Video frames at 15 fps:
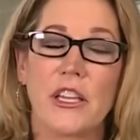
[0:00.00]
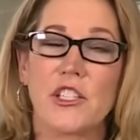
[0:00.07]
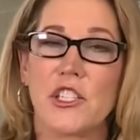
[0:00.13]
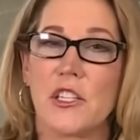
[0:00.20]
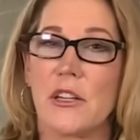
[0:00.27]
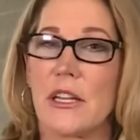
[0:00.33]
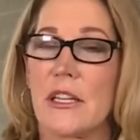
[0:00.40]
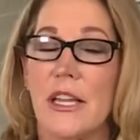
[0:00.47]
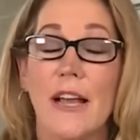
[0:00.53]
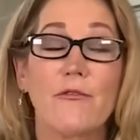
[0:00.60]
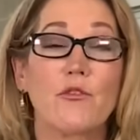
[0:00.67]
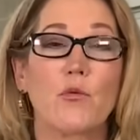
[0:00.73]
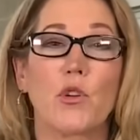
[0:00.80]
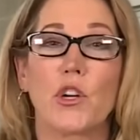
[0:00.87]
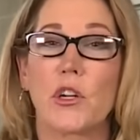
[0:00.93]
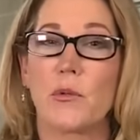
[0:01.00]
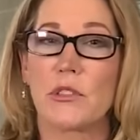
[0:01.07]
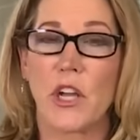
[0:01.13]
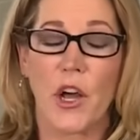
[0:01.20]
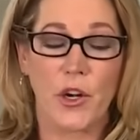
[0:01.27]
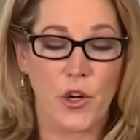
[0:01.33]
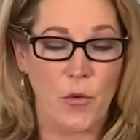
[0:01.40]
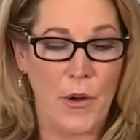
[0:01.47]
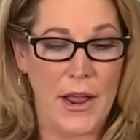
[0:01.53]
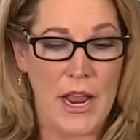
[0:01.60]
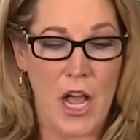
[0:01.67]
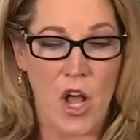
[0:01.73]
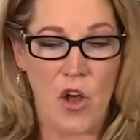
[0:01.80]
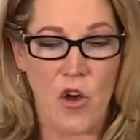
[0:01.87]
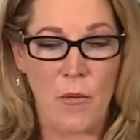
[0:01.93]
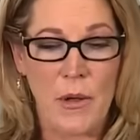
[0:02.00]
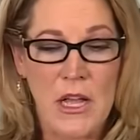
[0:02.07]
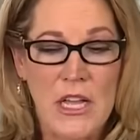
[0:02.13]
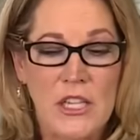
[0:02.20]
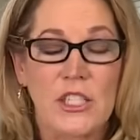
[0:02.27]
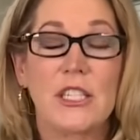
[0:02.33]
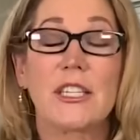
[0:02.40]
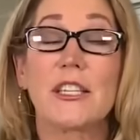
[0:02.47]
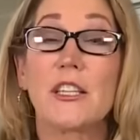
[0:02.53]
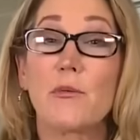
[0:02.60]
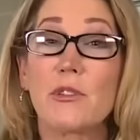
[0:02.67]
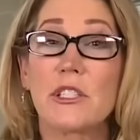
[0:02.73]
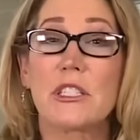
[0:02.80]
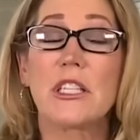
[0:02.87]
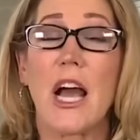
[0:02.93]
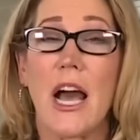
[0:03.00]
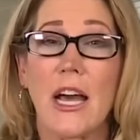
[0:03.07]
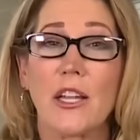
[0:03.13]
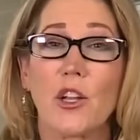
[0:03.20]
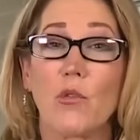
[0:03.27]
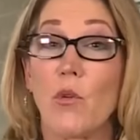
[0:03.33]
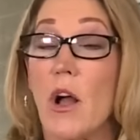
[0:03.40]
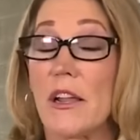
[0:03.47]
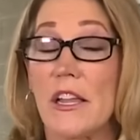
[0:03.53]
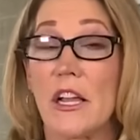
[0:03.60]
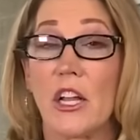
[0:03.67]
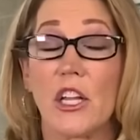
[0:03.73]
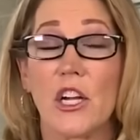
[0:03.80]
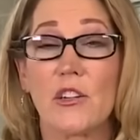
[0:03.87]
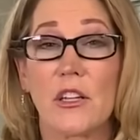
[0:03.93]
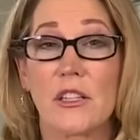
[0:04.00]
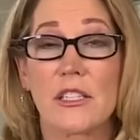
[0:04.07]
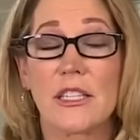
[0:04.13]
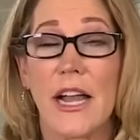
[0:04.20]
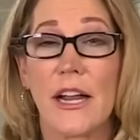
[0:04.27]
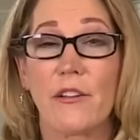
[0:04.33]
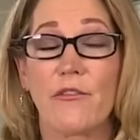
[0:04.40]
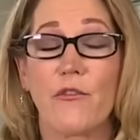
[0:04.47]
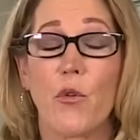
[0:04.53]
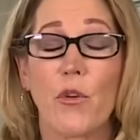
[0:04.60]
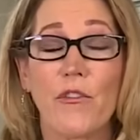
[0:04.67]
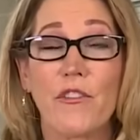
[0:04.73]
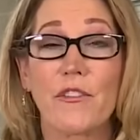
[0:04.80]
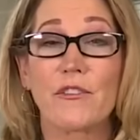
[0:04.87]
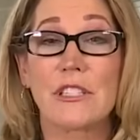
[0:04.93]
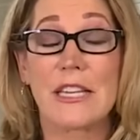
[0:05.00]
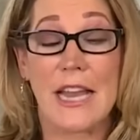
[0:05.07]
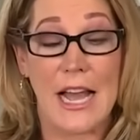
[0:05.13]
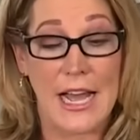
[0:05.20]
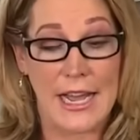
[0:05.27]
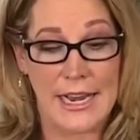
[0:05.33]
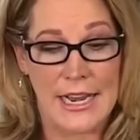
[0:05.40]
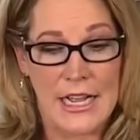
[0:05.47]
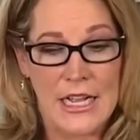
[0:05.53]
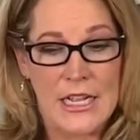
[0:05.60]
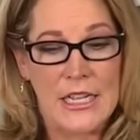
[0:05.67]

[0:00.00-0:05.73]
She had left work, was on her way home. She said there was a toddler walking alone on the side of 459.